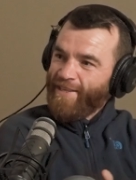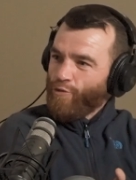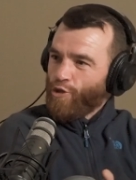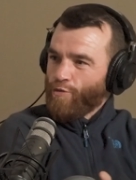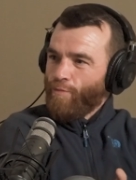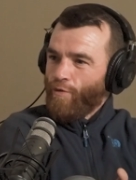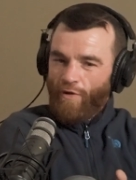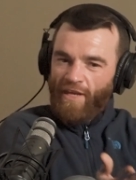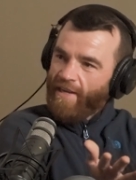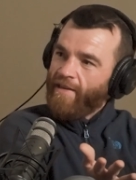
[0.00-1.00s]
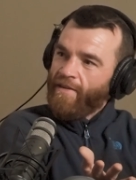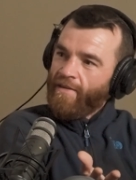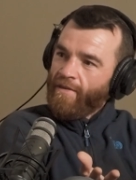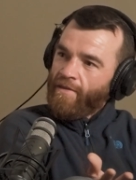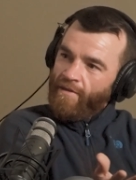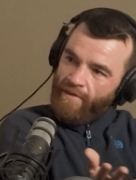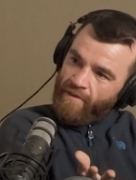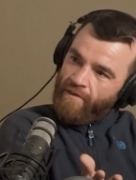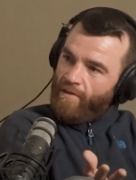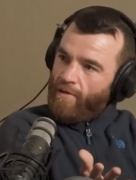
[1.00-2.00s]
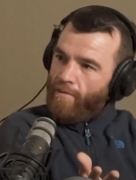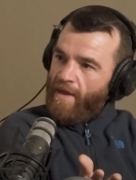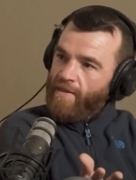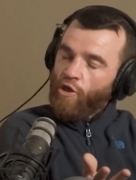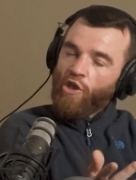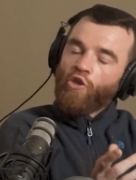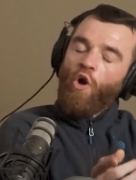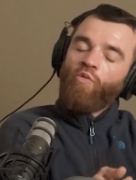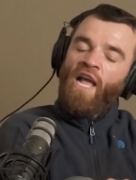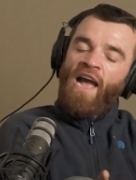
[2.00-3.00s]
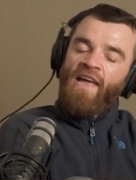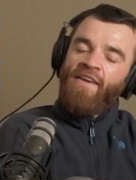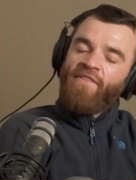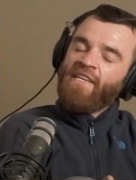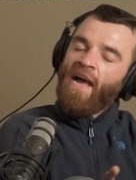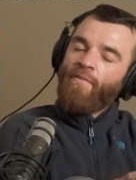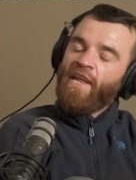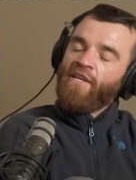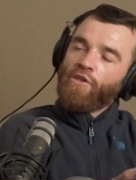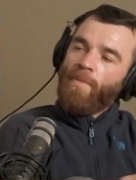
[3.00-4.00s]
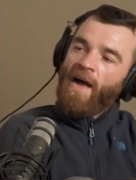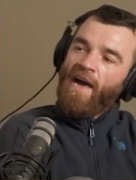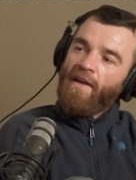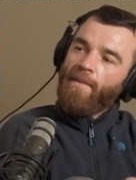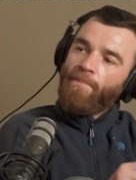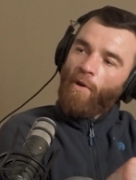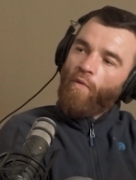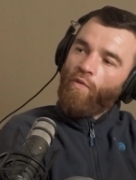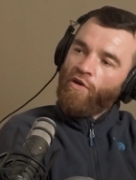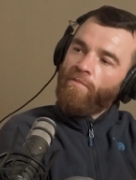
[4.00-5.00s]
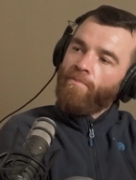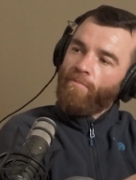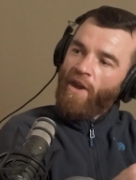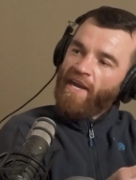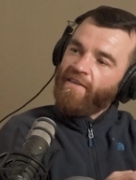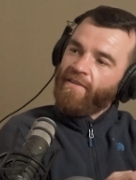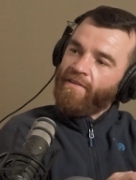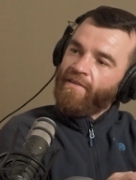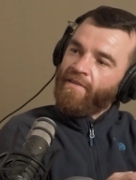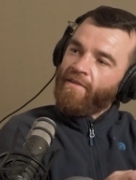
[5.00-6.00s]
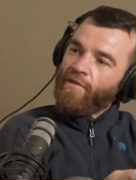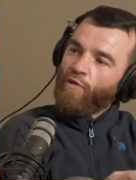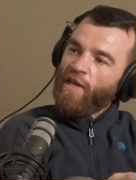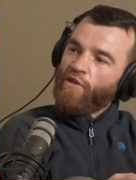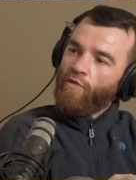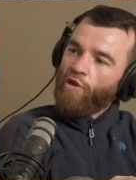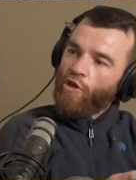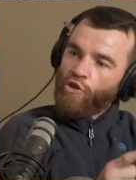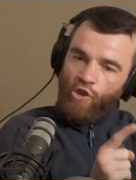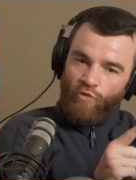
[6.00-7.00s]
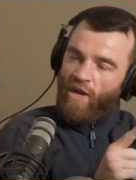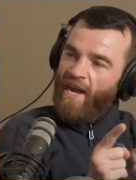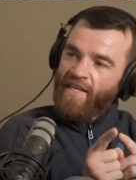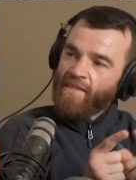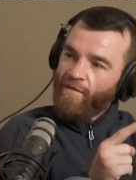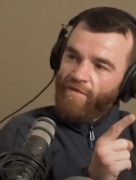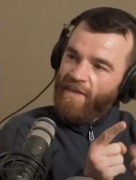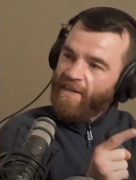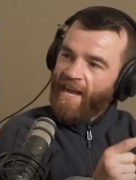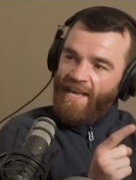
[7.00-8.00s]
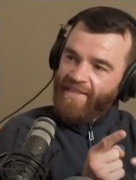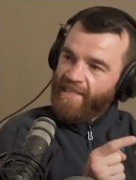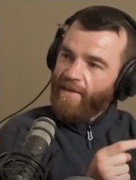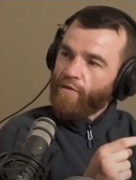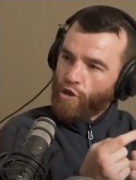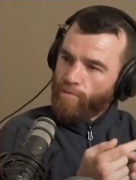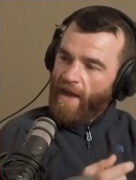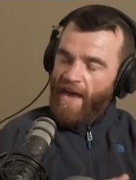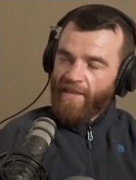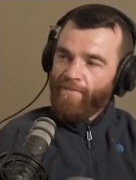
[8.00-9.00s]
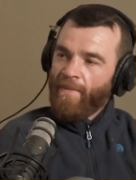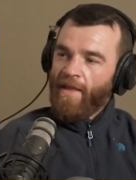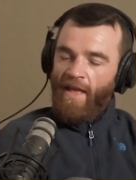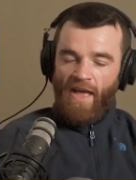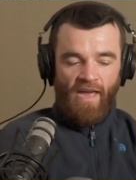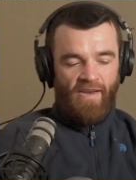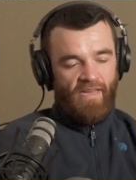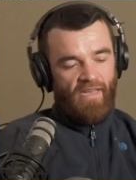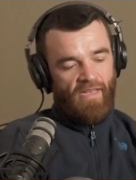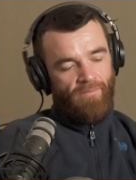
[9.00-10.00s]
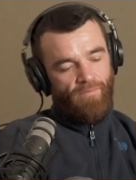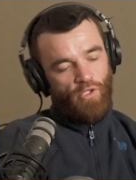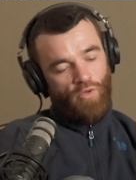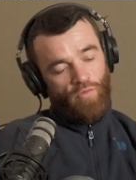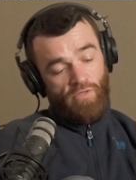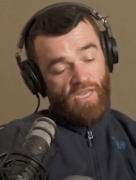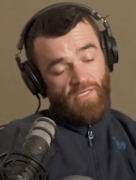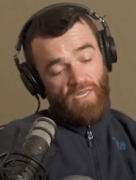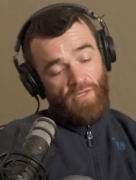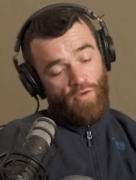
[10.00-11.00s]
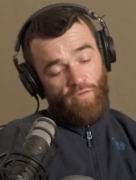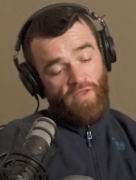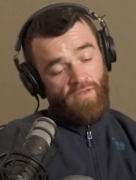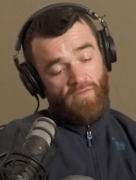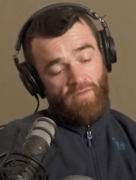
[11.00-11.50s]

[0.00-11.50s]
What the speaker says: It was just more like, yeah, come ahead. Because I'd go down every now and then and spar, like Brogan and Ryan. Do the odd 2 rounds and 3 rounds a year to spar them. And so, yeah, turned over.